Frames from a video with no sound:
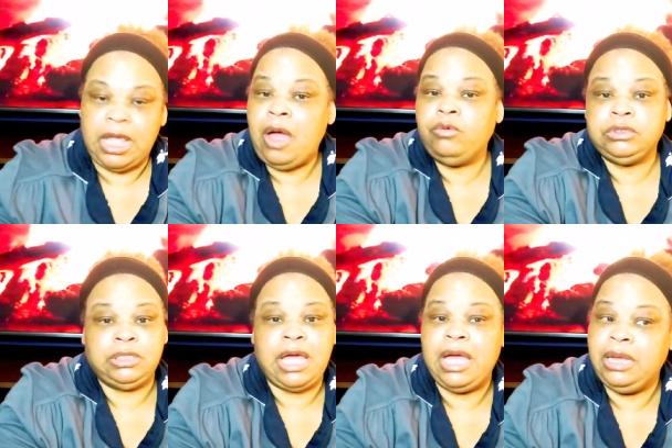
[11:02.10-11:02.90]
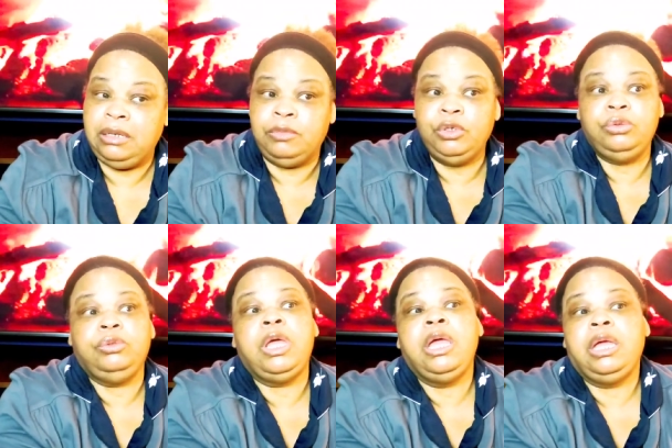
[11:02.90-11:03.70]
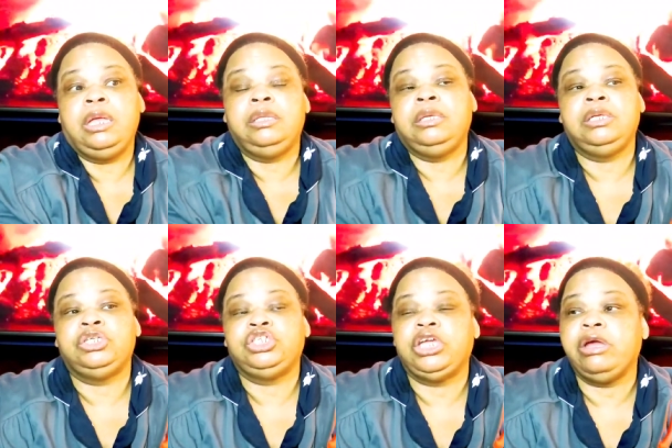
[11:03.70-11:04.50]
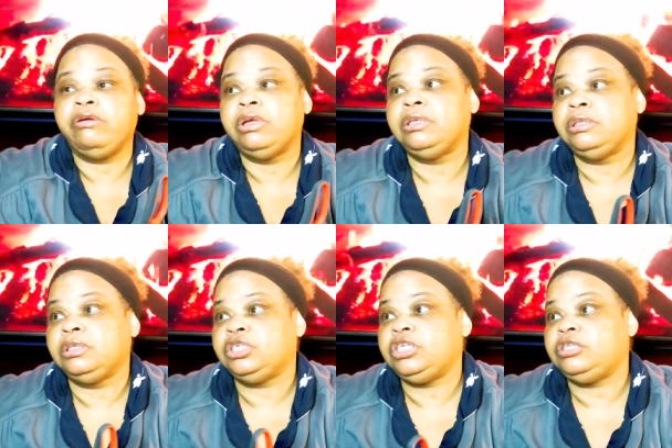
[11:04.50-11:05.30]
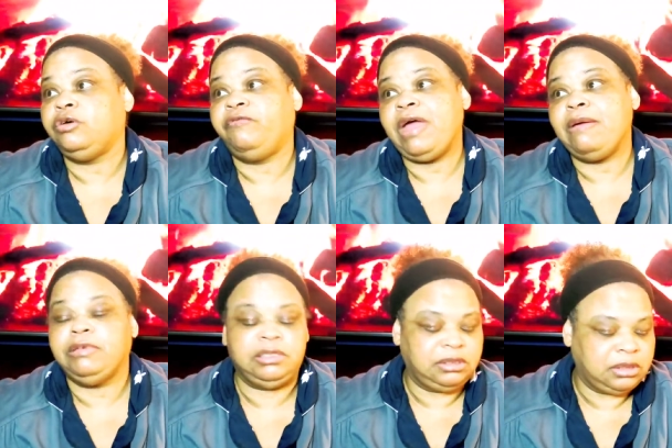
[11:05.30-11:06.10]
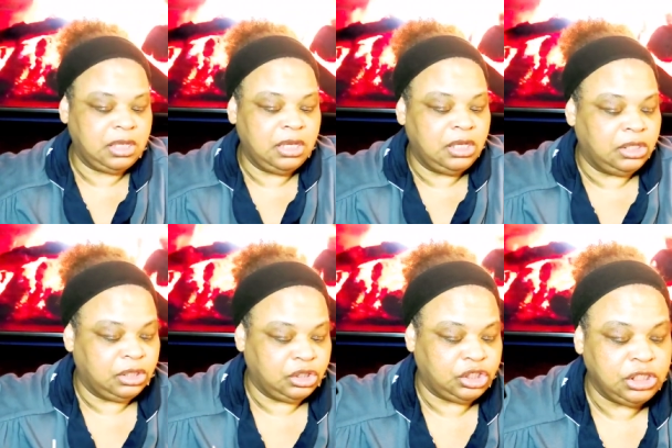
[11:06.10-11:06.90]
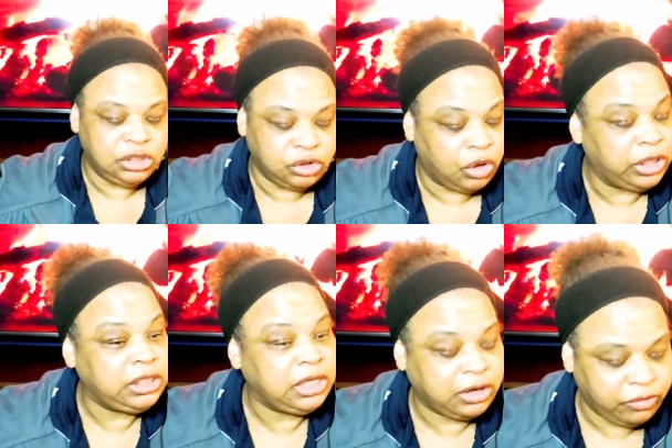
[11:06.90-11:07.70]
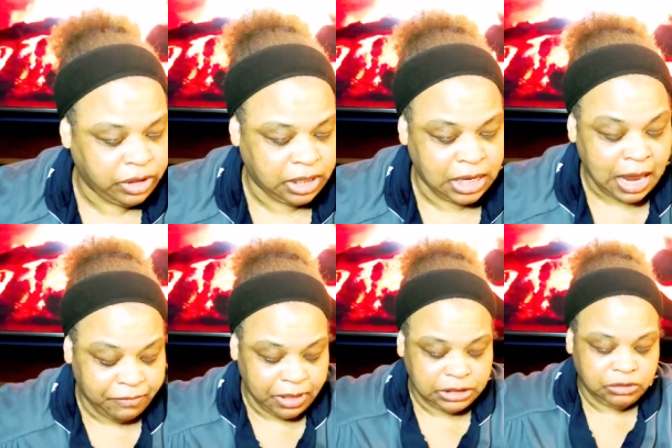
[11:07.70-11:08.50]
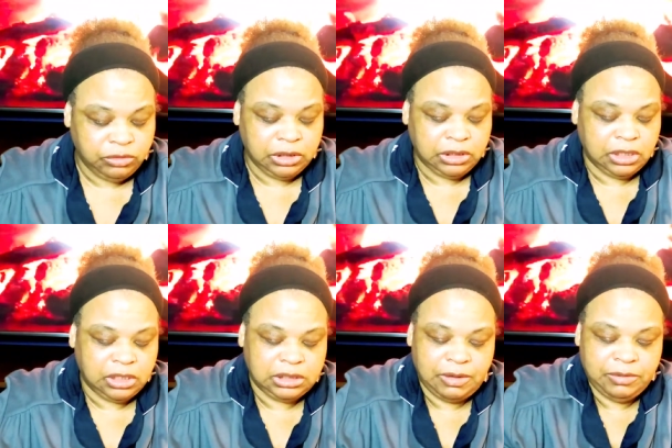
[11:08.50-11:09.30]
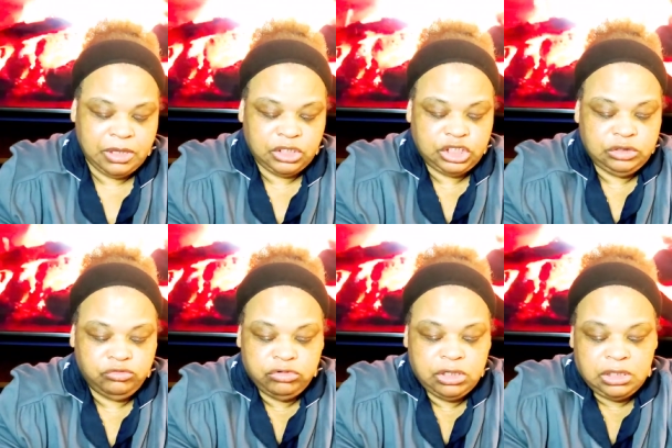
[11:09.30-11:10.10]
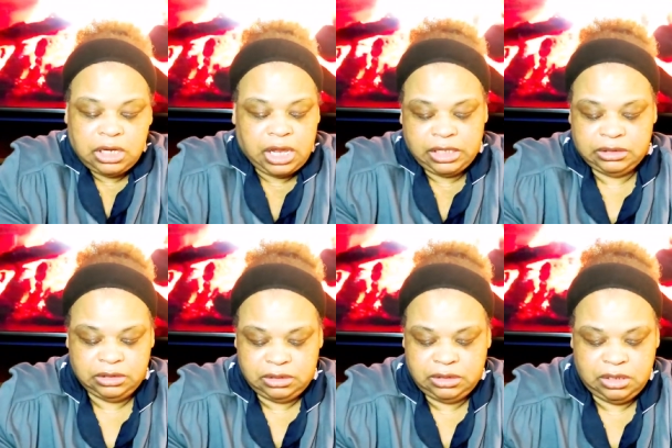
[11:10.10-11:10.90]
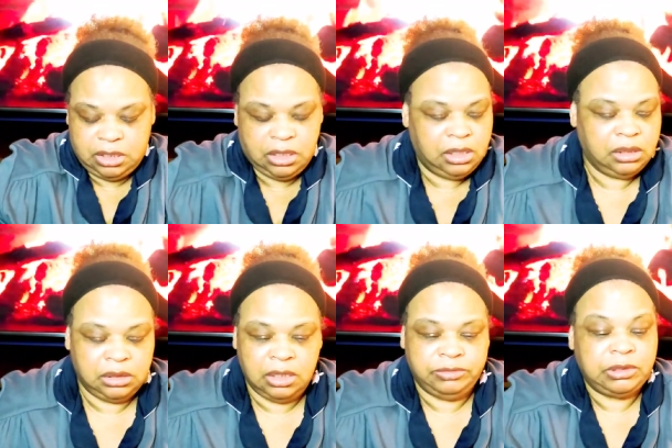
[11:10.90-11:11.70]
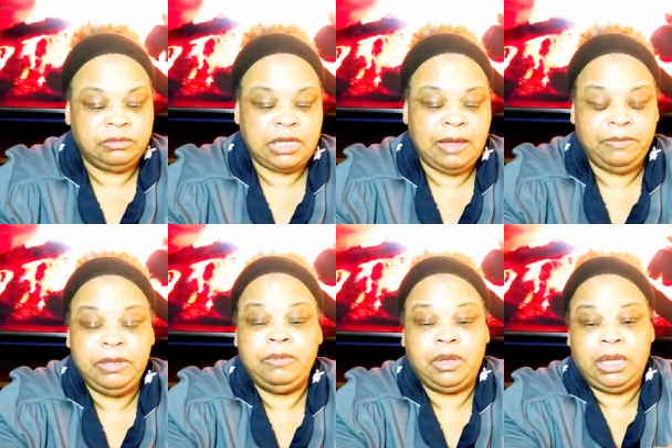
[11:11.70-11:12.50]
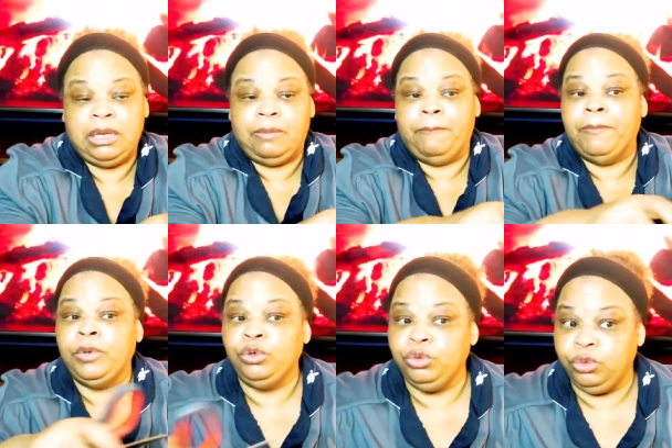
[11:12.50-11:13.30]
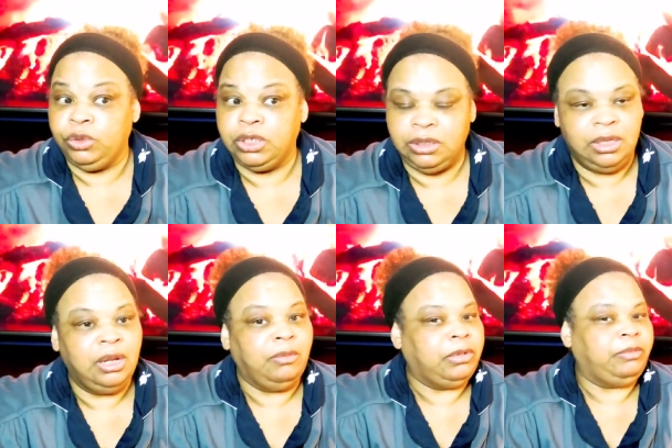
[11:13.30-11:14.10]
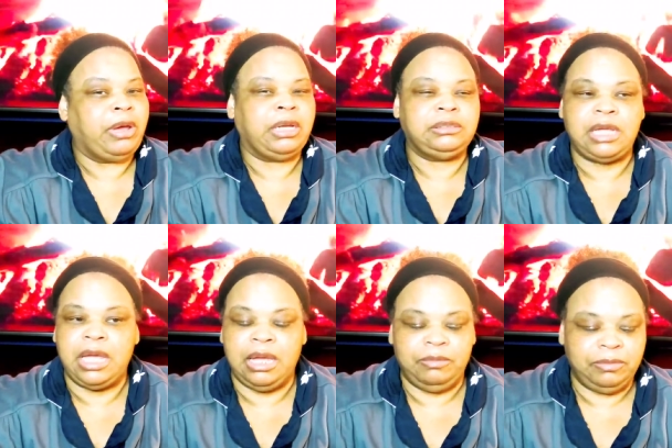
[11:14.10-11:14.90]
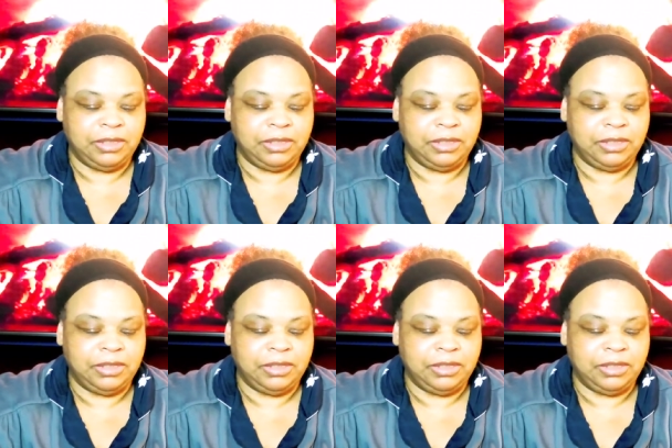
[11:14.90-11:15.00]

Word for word: I was not in the mood. And then Sharon, she's so fabulous. She started decorating. And I think she really does that because she realizes that sometimes people are in a mood but by the time